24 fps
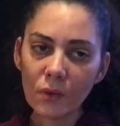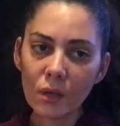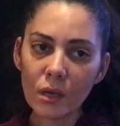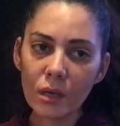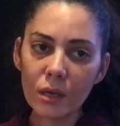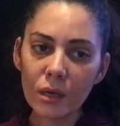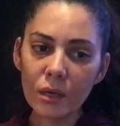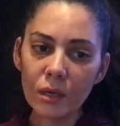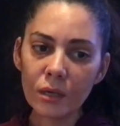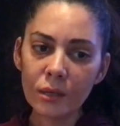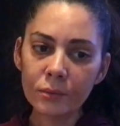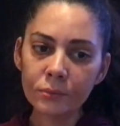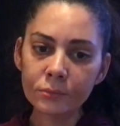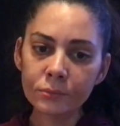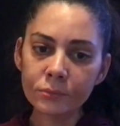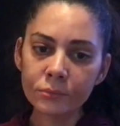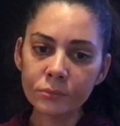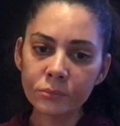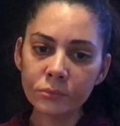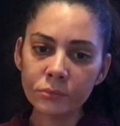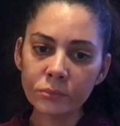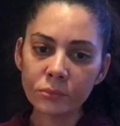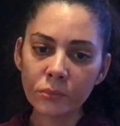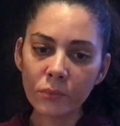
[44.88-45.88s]
I
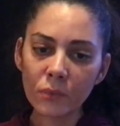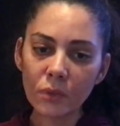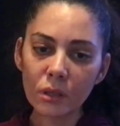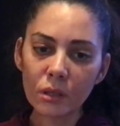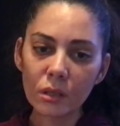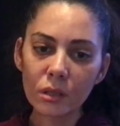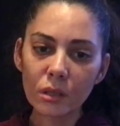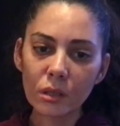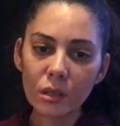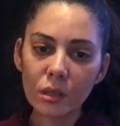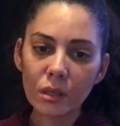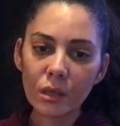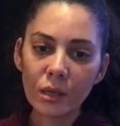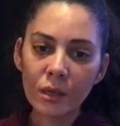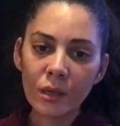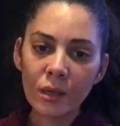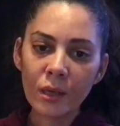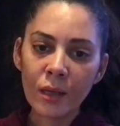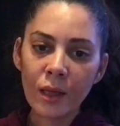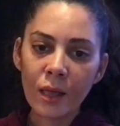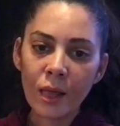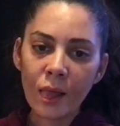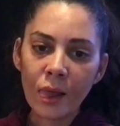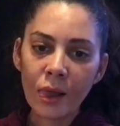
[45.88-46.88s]

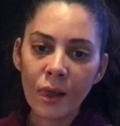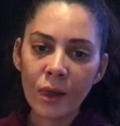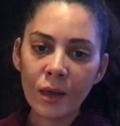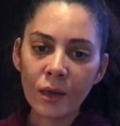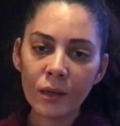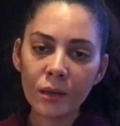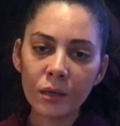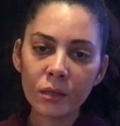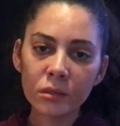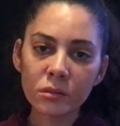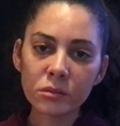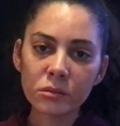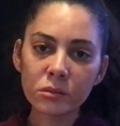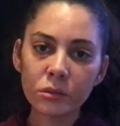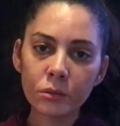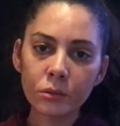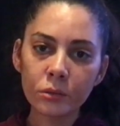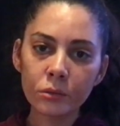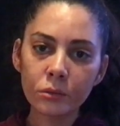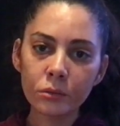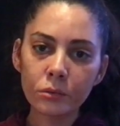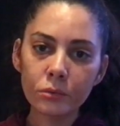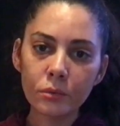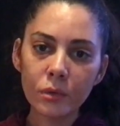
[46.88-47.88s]

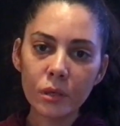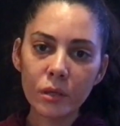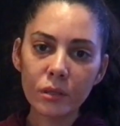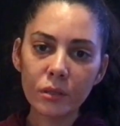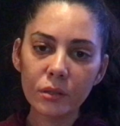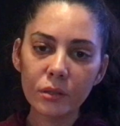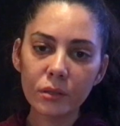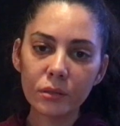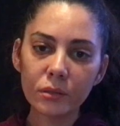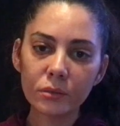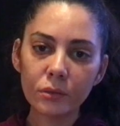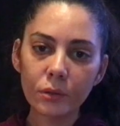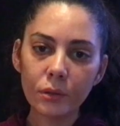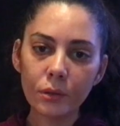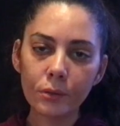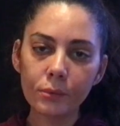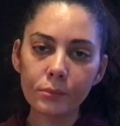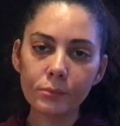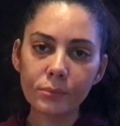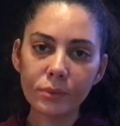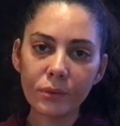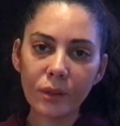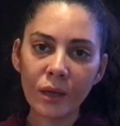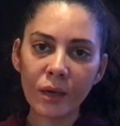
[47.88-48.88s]
also
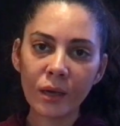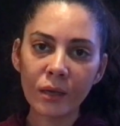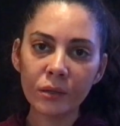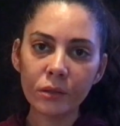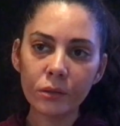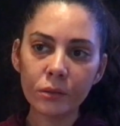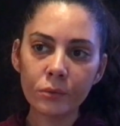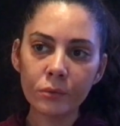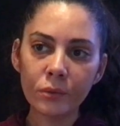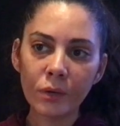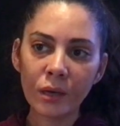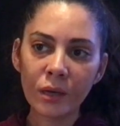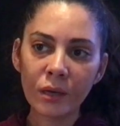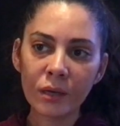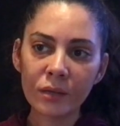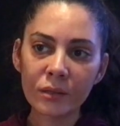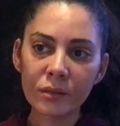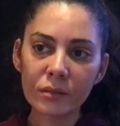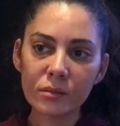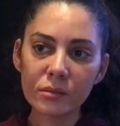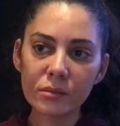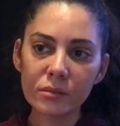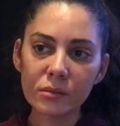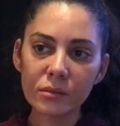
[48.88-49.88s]
hope that you
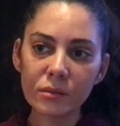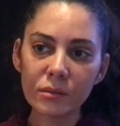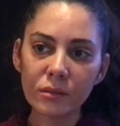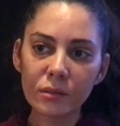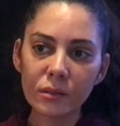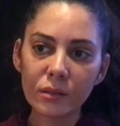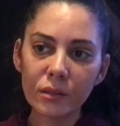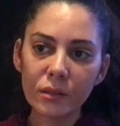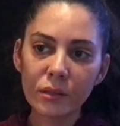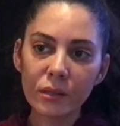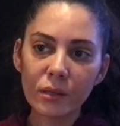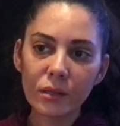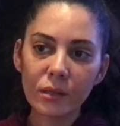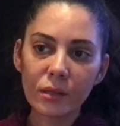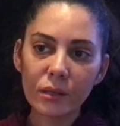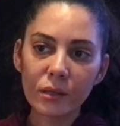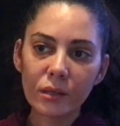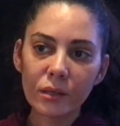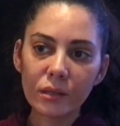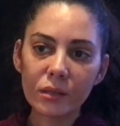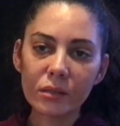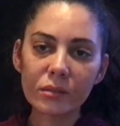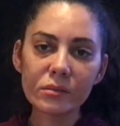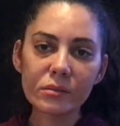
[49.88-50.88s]
guys
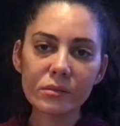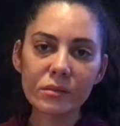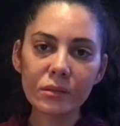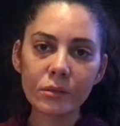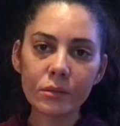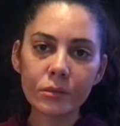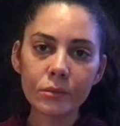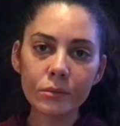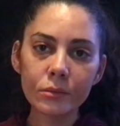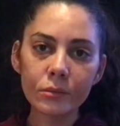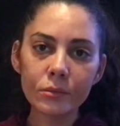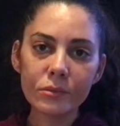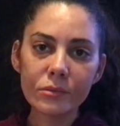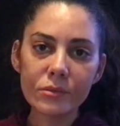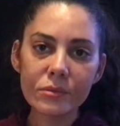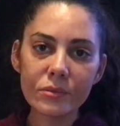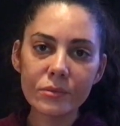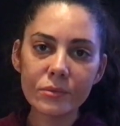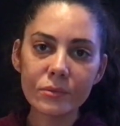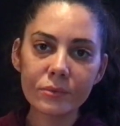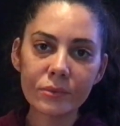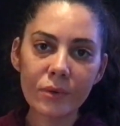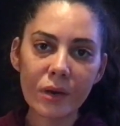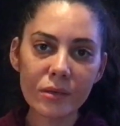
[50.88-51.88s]
continue
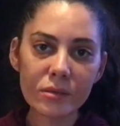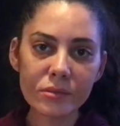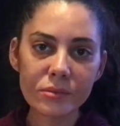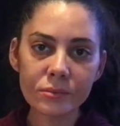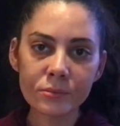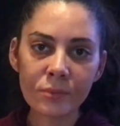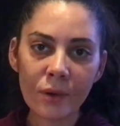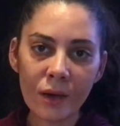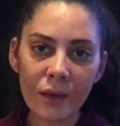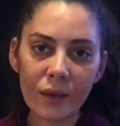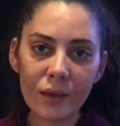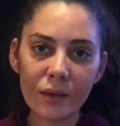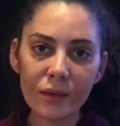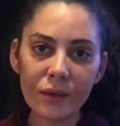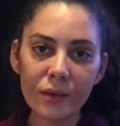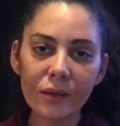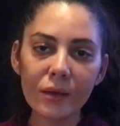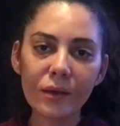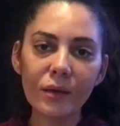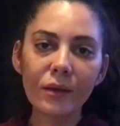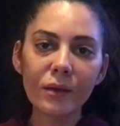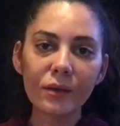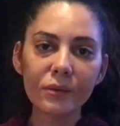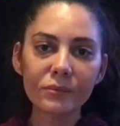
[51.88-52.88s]
to watch my
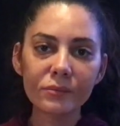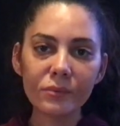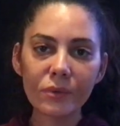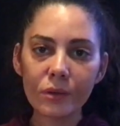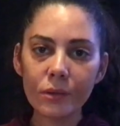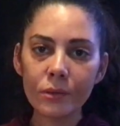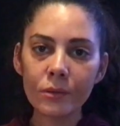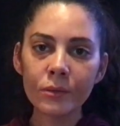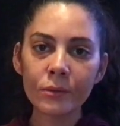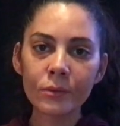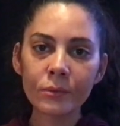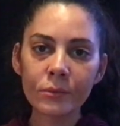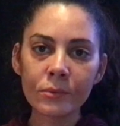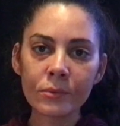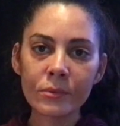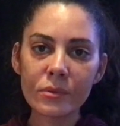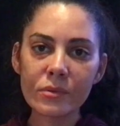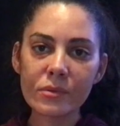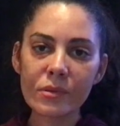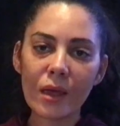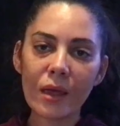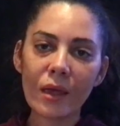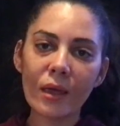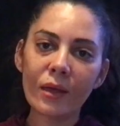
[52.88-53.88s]

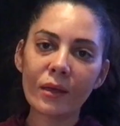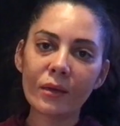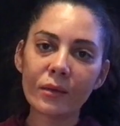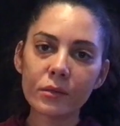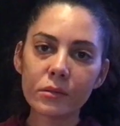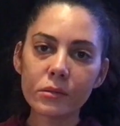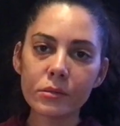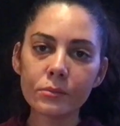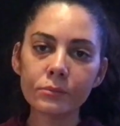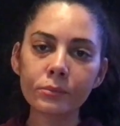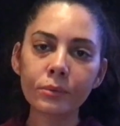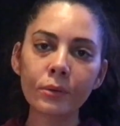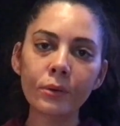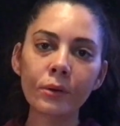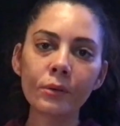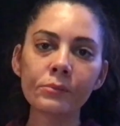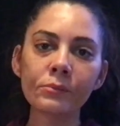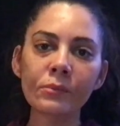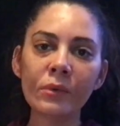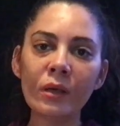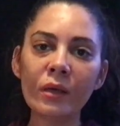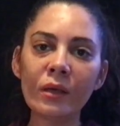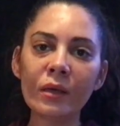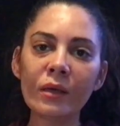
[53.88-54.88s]
videos and support
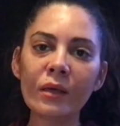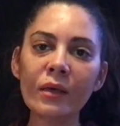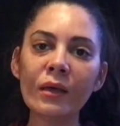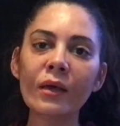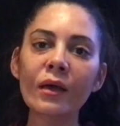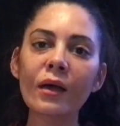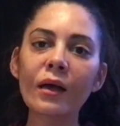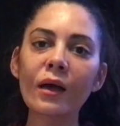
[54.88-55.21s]
me.